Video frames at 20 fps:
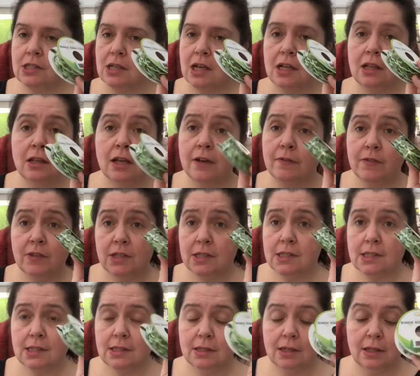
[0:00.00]
I love
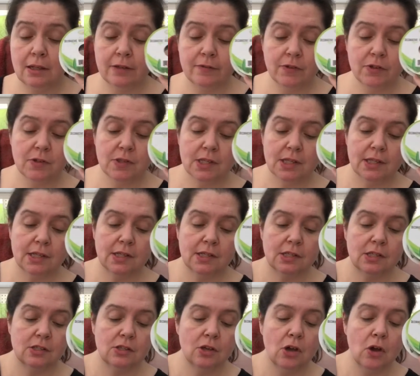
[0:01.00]
this I love using
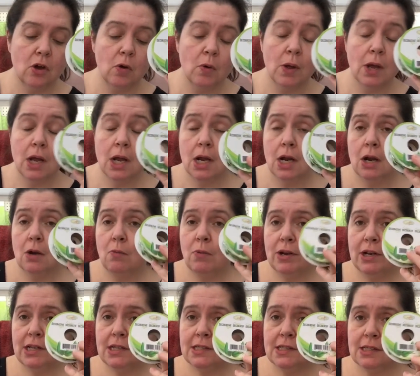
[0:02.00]
this so
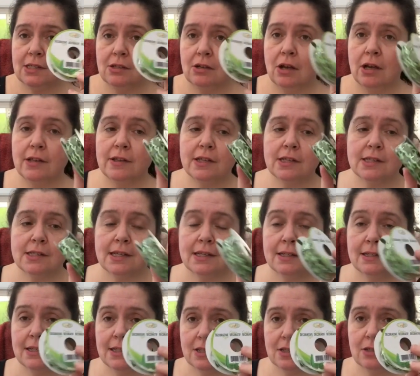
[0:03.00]
when I saw this
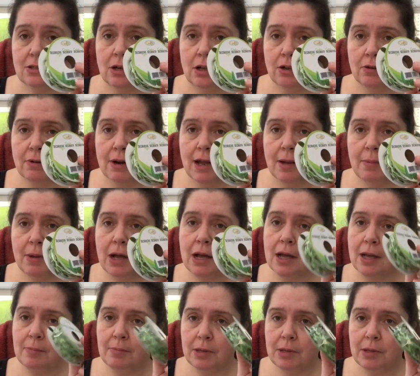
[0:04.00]
at this Dollarama I